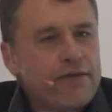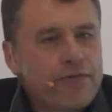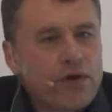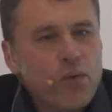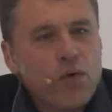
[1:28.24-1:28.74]
if
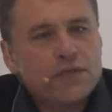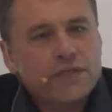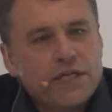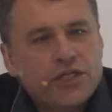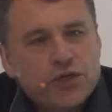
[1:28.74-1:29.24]
he was
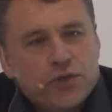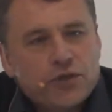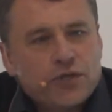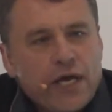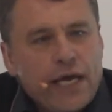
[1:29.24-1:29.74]
the
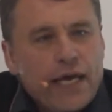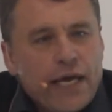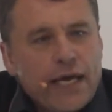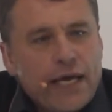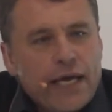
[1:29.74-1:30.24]
juice,
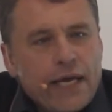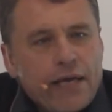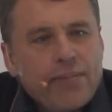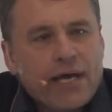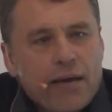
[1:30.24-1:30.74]

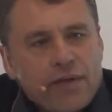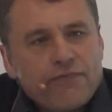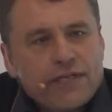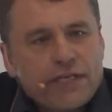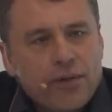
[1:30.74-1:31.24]
he became
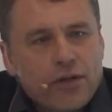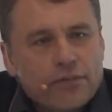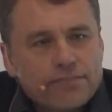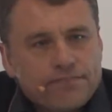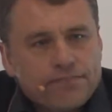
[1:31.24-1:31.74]

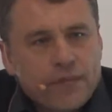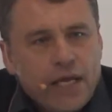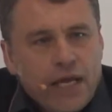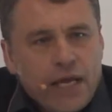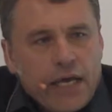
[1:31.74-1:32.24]
invisible.
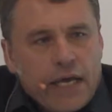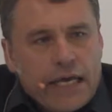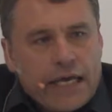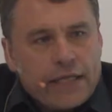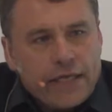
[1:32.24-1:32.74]

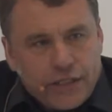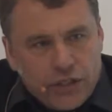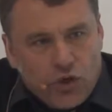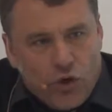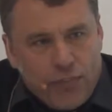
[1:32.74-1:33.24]
This
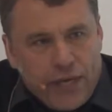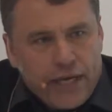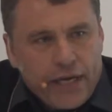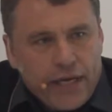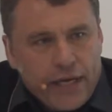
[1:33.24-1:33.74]

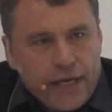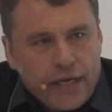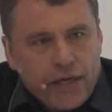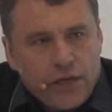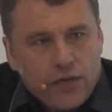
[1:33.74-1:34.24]
topic
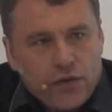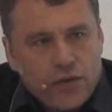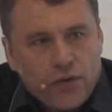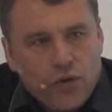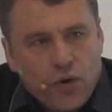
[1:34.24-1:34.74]

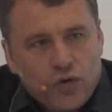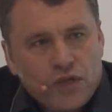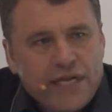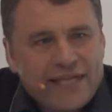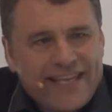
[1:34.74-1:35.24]
caught
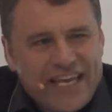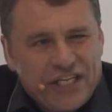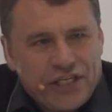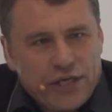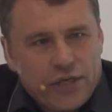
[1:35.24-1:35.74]
the
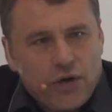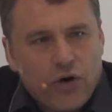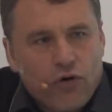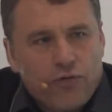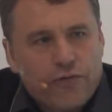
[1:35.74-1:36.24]
attention
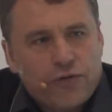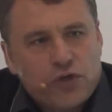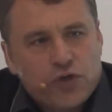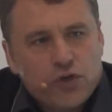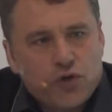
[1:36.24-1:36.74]
of
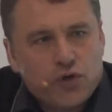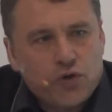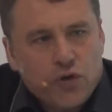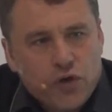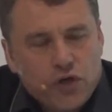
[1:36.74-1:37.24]

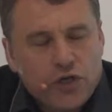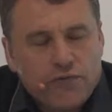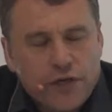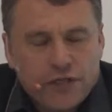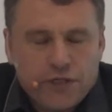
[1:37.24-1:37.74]
two
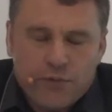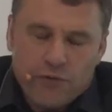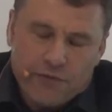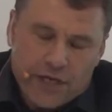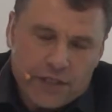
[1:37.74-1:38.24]
university
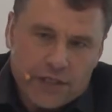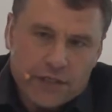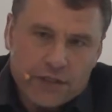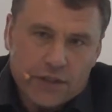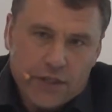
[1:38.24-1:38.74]

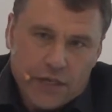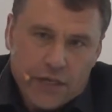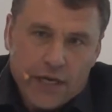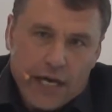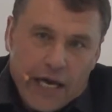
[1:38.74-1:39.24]
professors,
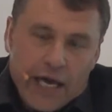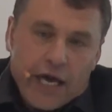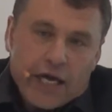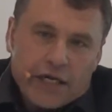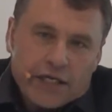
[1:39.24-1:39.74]

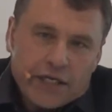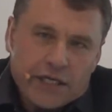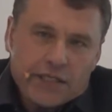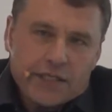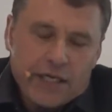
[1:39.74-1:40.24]

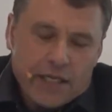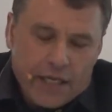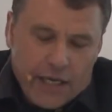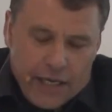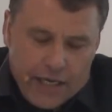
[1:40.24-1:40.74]

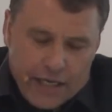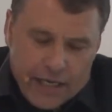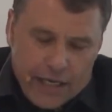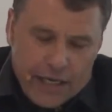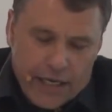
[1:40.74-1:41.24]
Justin
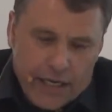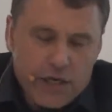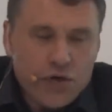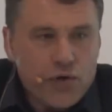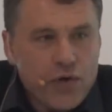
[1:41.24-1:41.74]

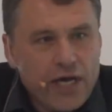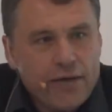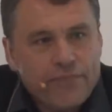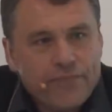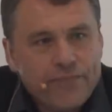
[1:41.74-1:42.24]

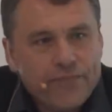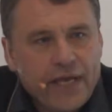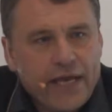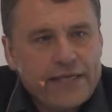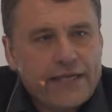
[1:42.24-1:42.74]
Kruger
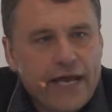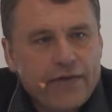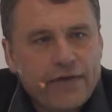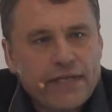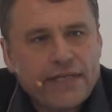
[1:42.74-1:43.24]
and
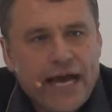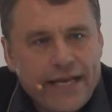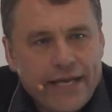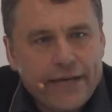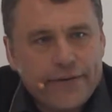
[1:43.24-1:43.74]
David
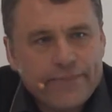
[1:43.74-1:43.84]
Dunning.